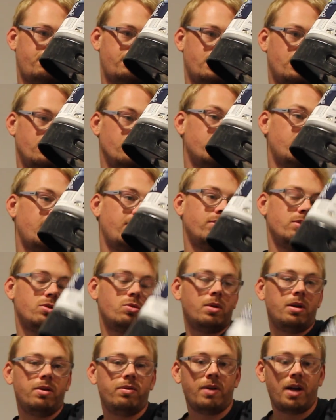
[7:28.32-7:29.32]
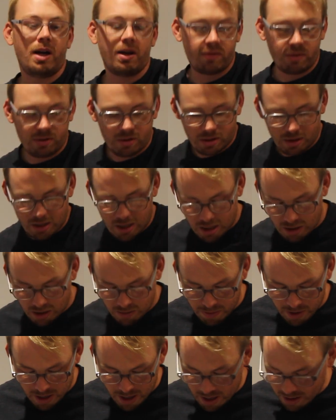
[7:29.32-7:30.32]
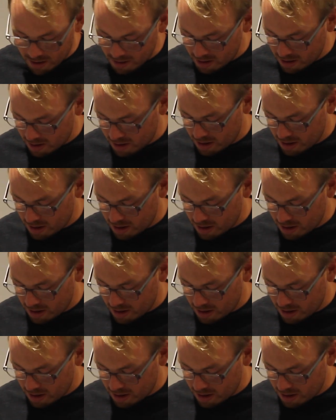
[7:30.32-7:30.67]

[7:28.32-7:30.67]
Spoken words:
0725, a year apart.